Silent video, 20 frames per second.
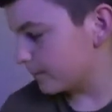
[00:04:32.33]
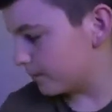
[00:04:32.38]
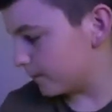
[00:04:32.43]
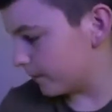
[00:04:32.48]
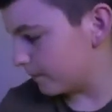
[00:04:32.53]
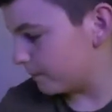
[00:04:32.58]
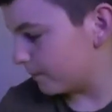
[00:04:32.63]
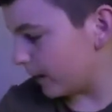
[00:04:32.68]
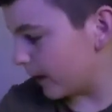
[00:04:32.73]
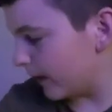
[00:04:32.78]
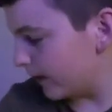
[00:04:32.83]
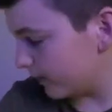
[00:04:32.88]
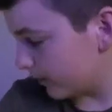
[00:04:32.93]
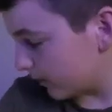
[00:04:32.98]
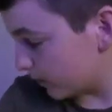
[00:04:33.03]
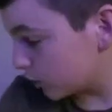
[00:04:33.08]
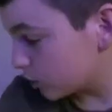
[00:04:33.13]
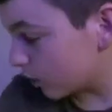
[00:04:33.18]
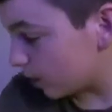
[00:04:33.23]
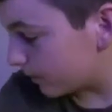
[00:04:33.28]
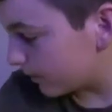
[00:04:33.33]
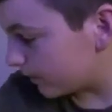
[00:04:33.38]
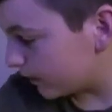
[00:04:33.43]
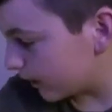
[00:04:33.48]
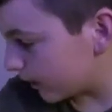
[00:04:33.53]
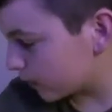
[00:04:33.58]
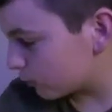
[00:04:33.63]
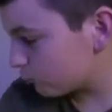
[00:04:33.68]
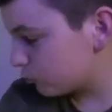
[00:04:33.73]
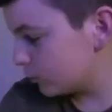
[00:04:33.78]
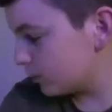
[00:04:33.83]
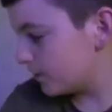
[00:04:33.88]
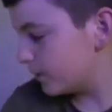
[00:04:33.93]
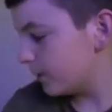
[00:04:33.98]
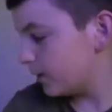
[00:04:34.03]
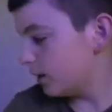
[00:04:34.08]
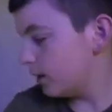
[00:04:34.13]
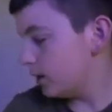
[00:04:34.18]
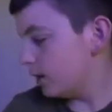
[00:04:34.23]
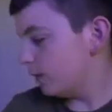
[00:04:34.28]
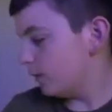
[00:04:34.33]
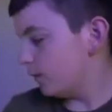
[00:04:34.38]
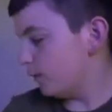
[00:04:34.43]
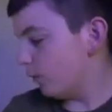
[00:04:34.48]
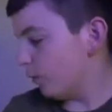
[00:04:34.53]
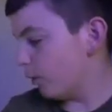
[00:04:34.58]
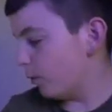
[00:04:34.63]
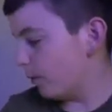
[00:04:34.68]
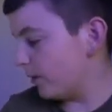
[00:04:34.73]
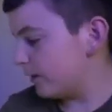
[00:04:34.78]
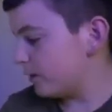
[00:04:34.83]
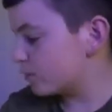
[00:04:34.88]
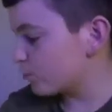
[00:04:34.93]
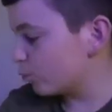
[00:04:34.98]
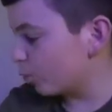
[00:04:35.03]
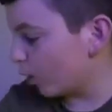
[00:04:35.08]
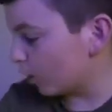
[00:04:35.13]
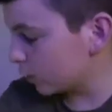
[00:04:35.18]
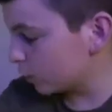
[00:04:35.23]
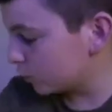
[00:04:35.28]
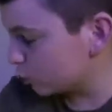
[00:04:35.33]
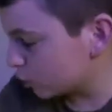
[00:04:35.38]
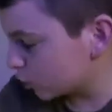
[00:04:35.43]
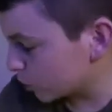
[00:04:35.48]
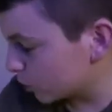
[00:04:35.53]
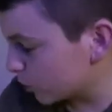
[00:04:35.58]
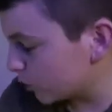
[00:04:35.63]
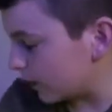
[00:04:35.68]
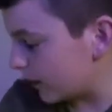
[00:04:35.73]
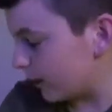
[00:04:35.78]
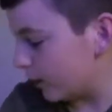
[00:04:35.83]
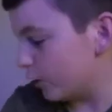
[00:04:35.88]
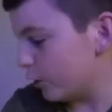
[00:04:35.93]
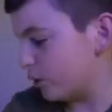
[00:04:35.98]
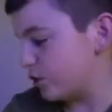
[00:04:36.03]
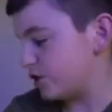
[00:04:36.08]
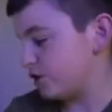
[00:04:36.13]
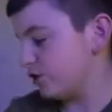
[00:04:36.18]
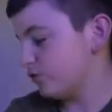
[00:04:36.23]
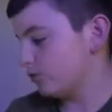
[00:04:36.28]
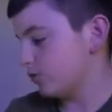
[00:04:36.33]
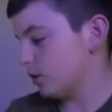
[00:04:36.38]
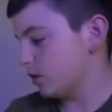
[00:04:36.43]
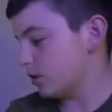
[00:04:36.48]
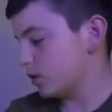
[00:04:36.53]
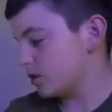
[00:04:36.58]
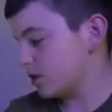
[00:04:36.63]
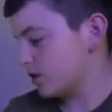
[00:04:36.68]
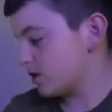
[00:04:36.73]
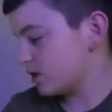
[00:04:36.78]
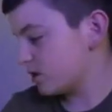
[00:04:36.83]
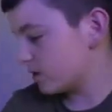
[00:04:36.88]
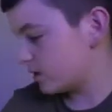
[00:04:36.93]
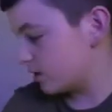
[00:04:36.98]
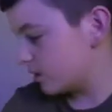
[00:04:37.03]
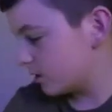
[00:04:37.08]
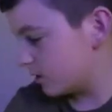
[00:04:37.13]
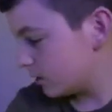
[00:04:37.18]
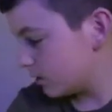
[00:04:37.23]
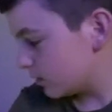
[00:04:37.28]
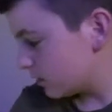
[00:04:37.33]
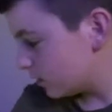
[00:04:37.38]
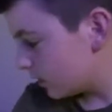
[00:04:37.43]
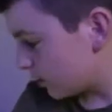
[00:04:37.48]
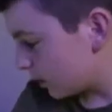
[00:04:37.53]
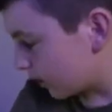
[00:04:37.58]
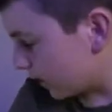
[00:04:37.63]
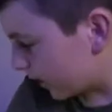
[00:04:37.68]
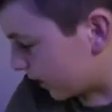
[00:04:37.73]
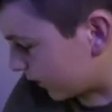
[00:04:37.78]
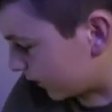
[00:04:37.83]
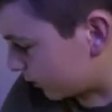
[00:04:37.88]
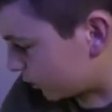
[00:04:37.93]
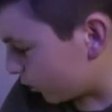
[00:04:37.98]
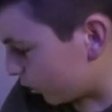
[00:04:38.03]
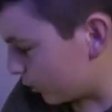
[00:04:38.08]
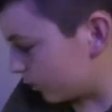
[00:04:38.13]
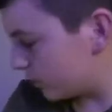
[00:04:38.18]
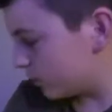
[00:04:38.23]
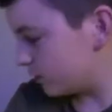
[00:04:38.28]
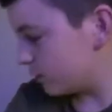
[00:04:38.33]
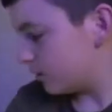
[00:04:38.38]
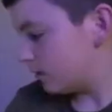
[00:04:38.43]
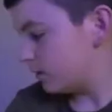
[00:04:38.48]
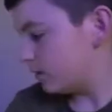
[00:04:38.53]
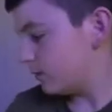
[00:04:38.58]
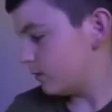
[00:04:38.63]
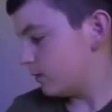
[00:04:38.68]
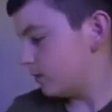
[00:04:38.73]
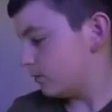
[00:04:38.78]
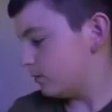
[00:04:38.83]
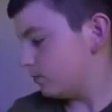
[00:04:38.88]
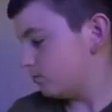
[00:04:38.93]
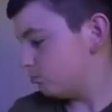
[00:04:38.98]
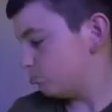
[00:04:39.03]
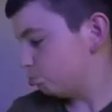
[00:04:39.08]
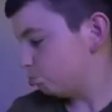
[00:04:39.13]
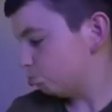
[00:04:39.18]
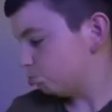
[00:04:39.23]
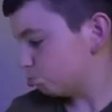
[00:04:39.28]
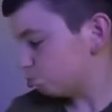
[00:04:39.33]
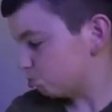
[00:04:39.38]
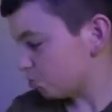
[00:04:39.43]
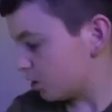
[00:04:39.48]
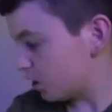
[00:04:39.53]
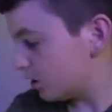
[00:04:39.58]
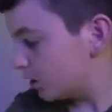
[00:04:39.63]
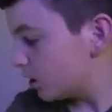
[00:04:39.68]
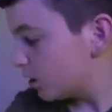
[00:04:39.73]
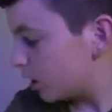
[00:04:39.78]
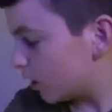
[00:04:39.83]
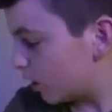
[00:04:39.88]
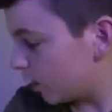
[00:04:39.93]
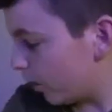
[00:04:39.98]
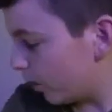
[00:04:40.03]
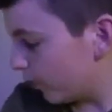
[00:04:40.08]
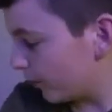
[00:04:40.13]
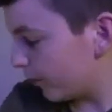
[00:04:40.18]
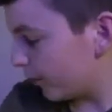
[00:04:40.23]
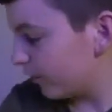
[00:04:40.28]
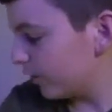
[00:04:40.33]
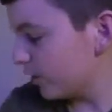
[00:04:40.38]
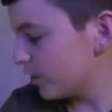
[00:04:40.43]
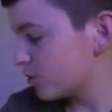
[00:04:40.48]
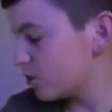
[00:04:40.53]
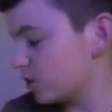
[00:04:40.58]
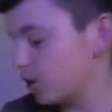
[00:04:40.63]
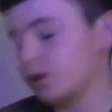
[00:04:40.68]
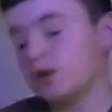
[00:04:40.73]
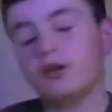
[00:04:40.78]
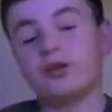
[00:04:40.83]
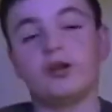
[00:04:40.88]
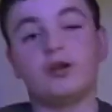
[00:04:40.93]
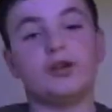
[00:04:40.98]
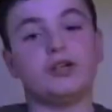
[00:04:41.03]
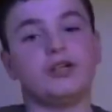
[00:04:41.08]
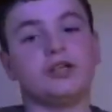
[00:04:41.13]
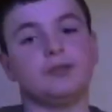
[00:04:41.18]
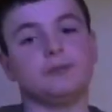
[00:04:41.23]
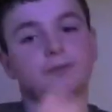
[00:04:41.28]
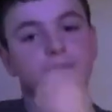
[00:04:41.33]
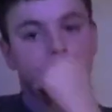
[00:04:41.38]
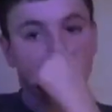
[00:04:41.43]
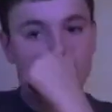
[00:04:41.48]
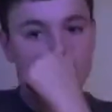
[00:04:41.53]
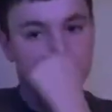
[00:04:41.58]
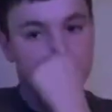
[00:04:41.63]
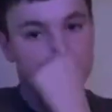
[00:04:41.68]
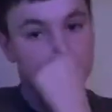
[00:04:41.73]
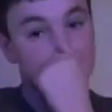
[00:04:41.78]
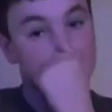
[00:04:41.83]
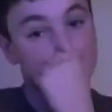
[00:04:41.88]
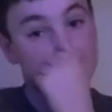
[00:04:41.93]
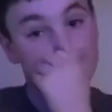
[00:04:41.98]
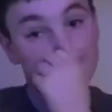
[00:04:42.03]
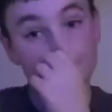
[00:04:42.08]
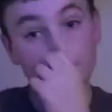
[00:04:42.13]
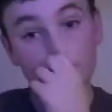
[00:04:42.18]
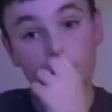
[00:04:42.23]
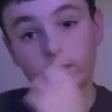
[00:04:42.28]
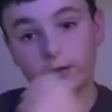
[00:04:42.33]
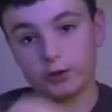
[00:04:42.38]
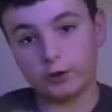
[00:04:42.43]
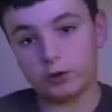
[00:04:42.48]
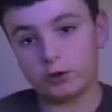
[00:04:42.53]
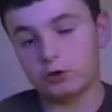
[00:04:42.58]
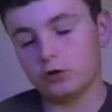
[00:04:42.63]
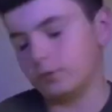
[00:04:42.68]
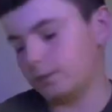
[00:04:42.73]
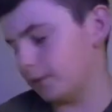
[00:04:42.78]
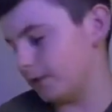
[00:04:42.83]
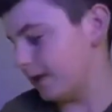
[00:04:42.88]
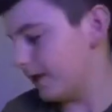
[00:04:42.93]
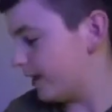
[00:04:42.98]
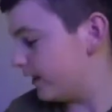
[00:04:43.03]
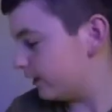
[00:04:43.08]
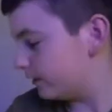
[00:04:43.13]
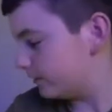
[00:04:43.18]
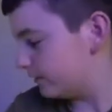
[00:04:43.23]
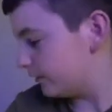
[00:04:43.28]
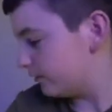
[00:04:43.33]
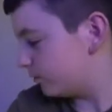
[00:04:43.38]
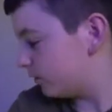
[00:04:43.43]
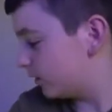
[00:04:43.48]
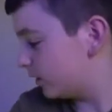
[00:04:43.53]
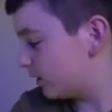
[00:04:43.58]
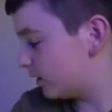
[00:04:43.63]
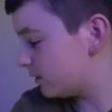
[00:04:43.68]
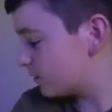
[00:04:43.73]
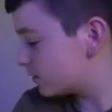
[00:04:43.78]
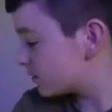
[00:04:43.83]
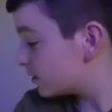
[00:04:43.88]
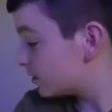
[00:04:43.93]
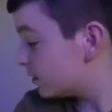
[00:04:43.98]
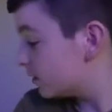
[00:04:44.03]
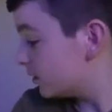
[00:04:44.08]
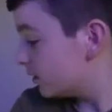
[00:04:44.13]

But Bayern are top in that group. Four wins, one draw, and zero losses. And on um, they're on a solid 13 points. They're more than double ahead of everyone else.